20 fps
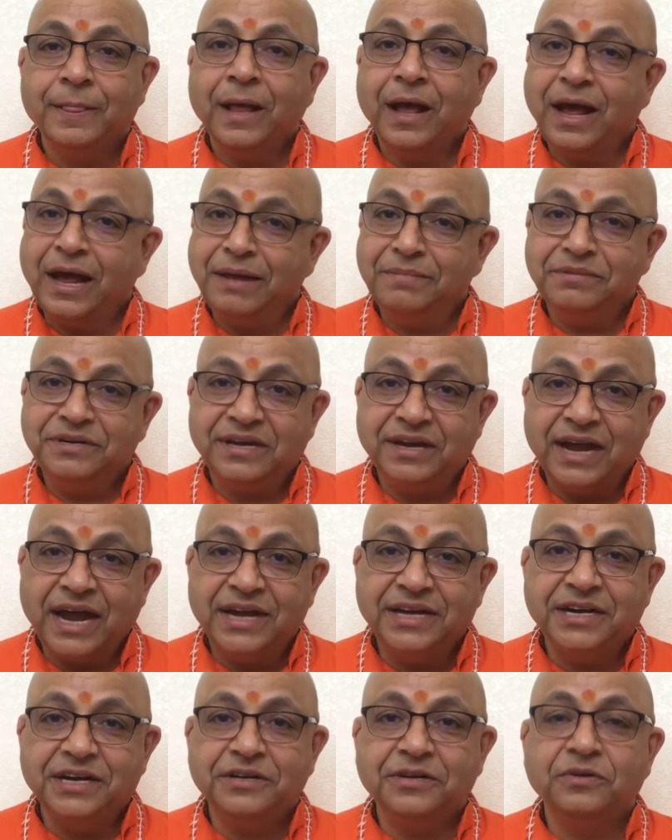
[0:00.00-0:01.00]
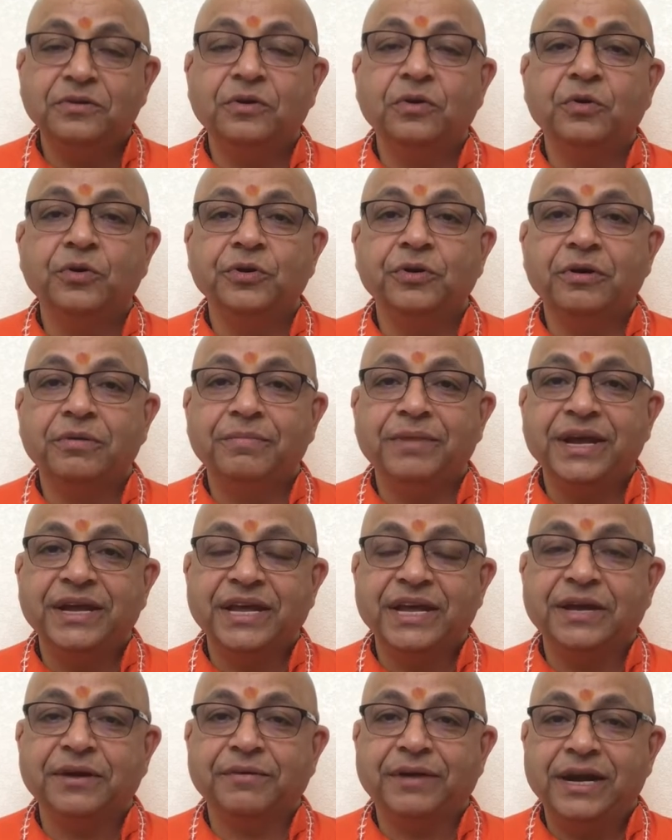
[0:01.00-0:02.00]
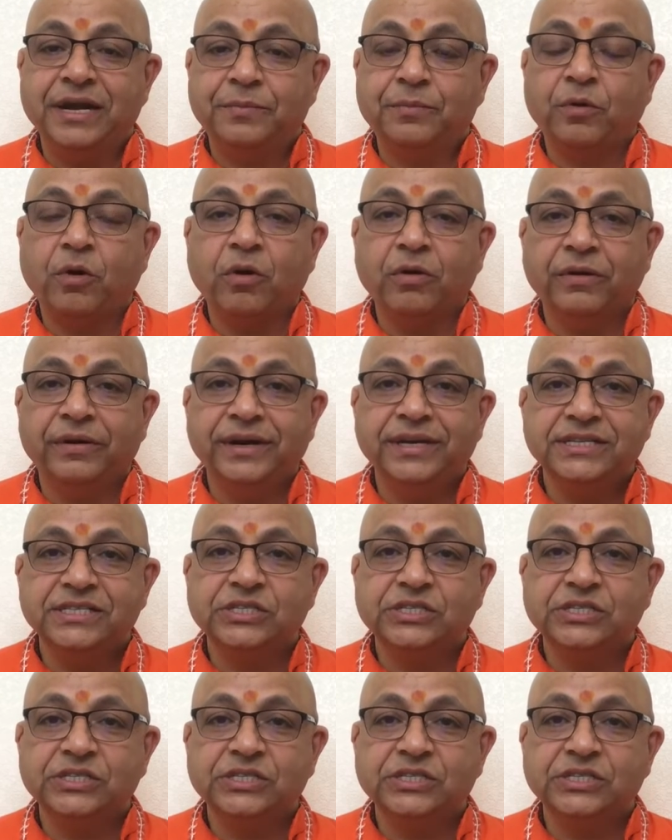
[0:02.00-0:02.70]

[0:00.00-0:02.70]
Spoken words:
I'm delighted to know you're making great progress.